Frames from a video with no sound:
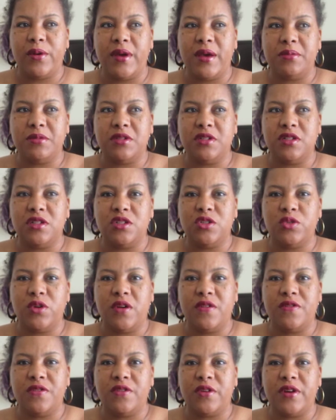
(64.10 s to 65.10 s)
way up to the
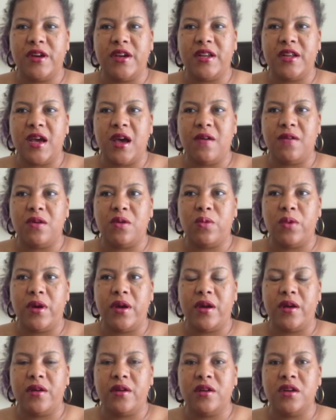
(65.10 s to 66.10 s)
12th grade, I would
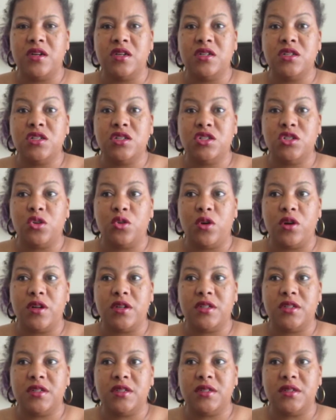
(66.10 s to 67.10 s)
wear
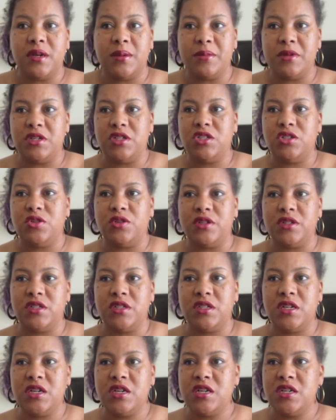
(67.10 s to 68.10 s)
shorts, I mean
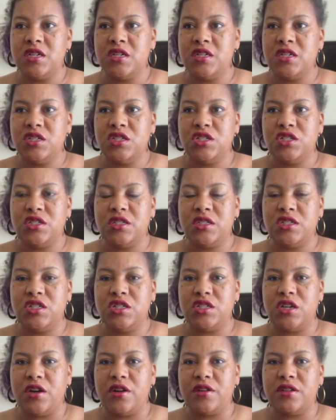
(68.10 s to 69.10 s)
shorts, sh
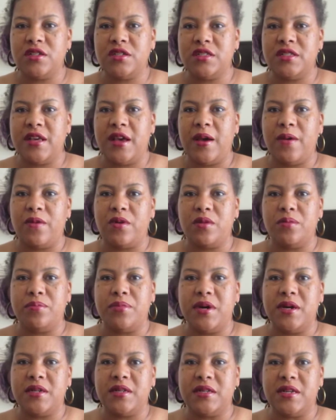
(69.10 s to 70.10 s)
shirts that were
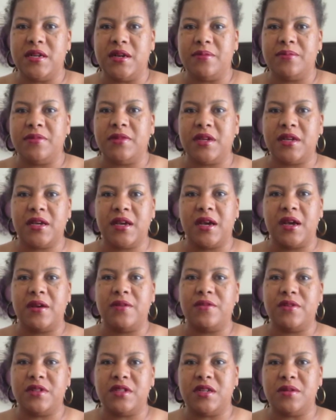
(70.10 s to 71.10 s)
buttoned up, the
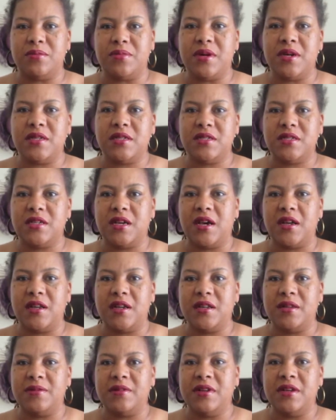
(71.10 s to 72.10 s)
kind with the buttons on
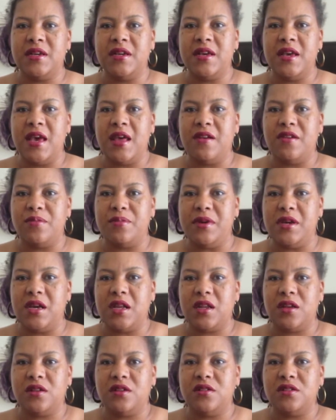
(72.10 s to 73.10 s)
it, and it would be
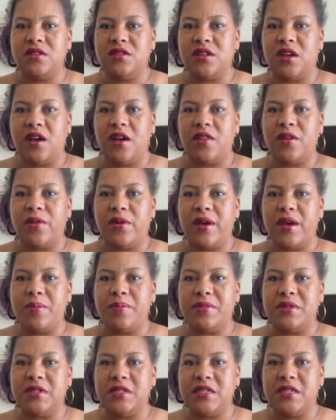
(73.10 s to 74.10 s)
closed all the way
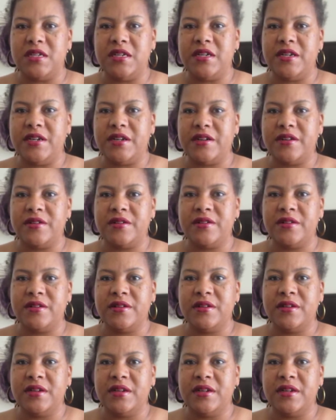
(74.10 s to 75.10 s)
up into here.
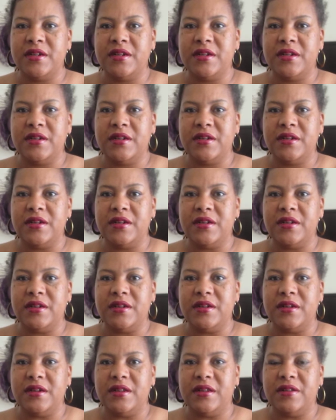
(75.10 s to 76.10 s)

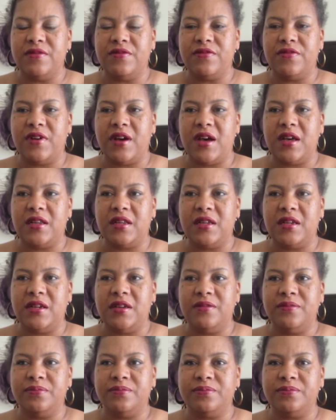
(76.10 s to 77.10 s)
And then finally,